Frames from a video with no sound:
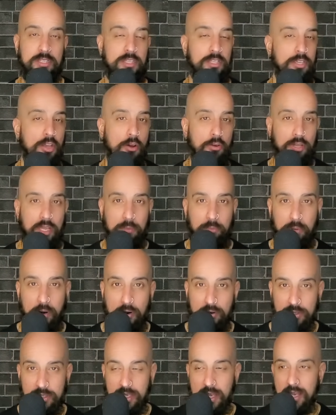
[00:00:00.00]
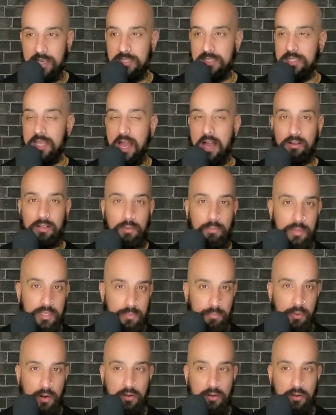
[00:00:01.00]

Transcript: The yogic process, the alchemist